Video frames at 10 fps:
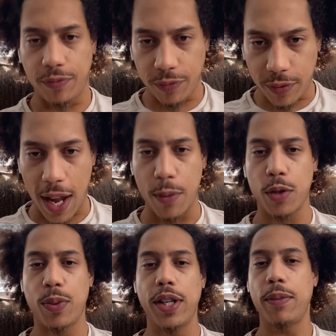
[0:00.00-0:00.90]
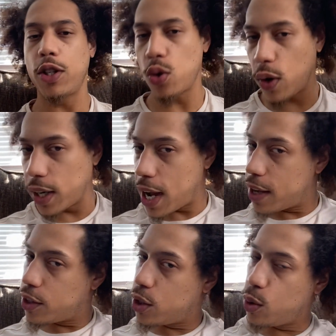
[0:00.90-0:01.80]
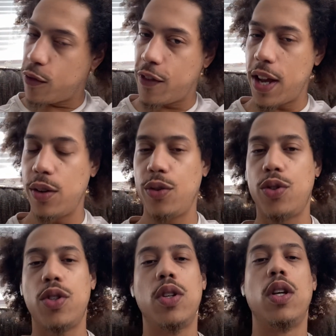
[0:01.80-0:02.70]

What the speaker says: that was pretty much organized to defend,